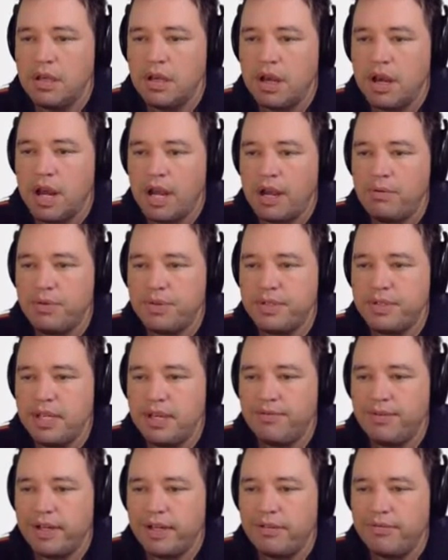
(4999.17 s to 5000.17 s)
I will see
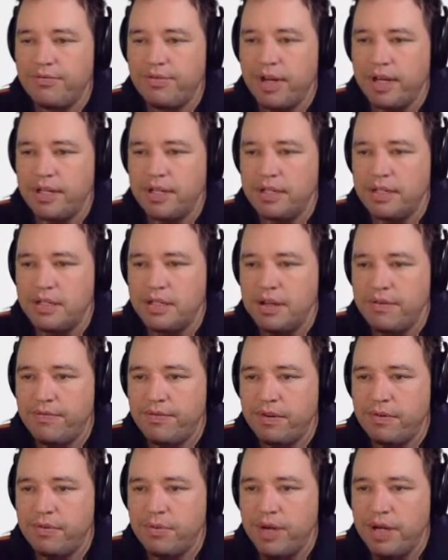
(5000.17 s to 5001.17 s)
if I can find a
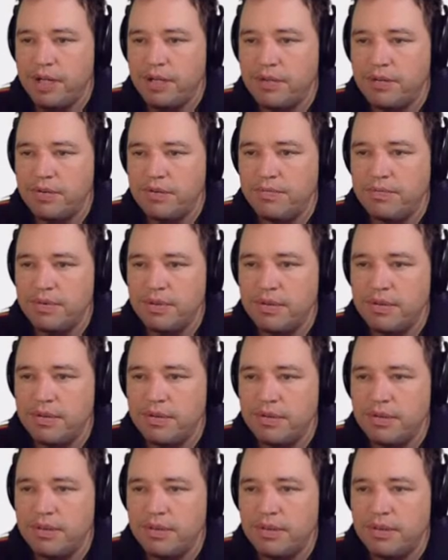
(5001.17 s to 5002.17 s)
different way to do
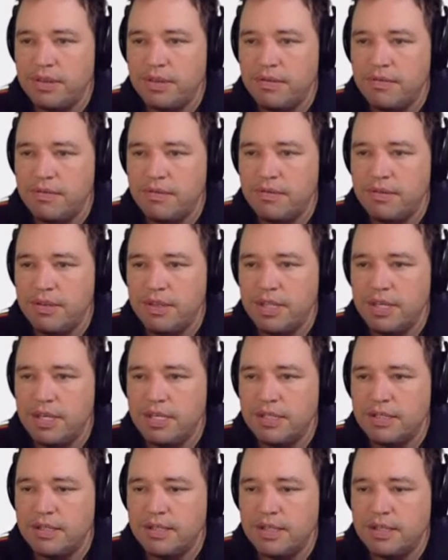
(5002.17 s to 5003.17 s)

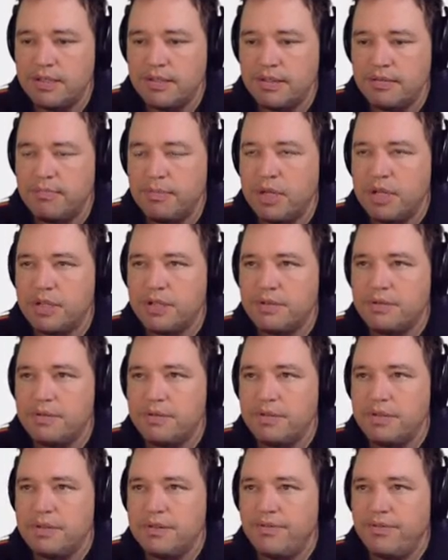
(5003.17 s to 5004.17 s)
this than
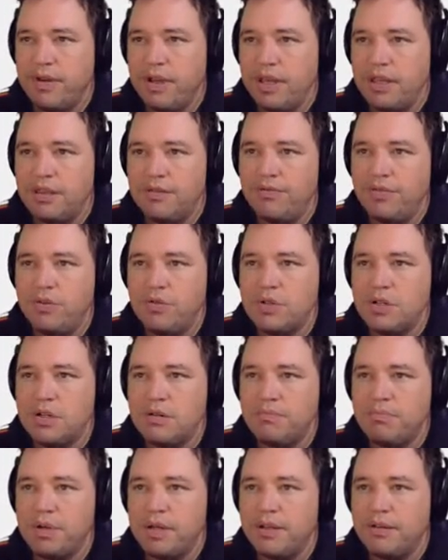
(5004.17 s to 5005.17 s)
submodules in the future.
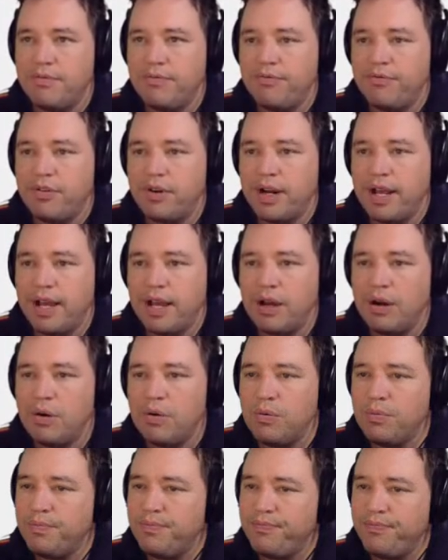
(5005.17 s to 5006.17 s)
But for
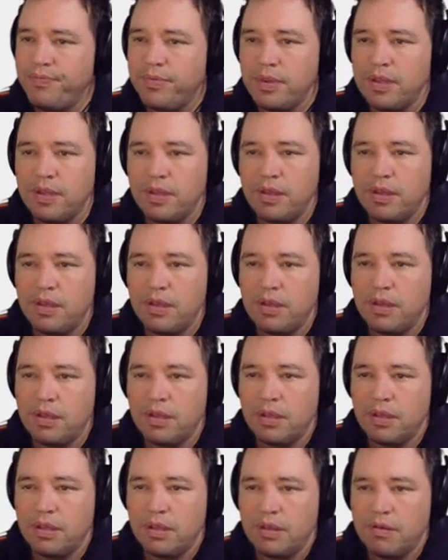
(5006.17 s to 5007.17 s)
now
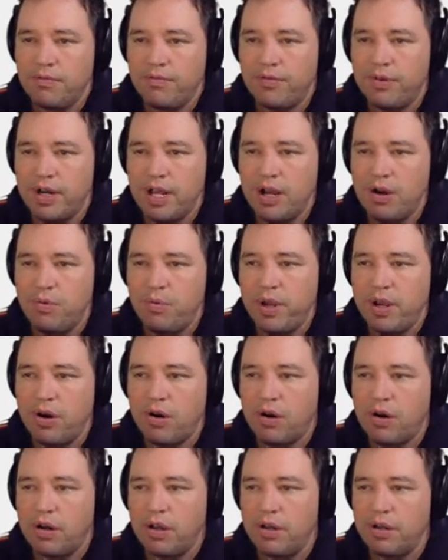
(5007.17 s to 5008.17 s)
we
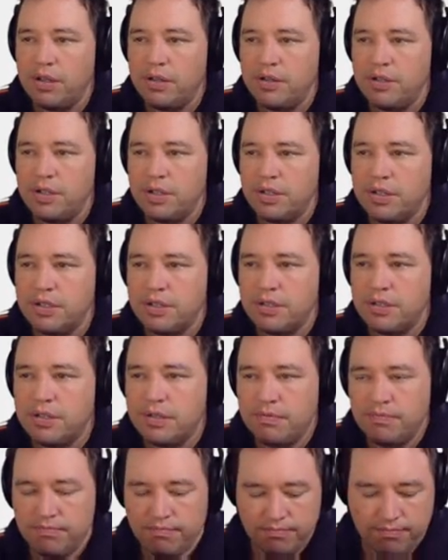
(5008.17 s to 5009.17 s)
are gonna just
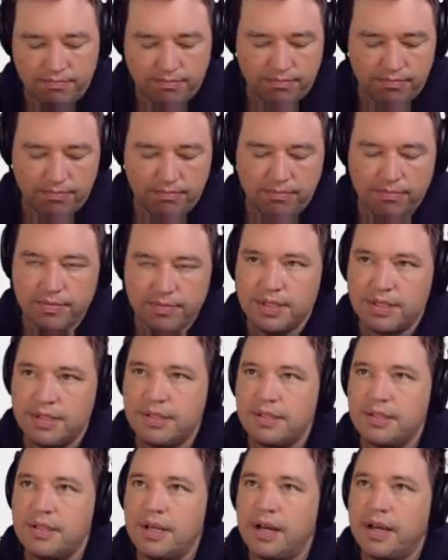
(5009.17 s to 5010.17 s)

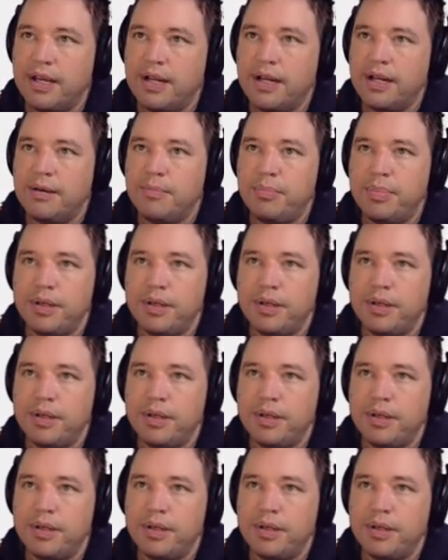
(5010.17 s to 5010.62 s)
suck it up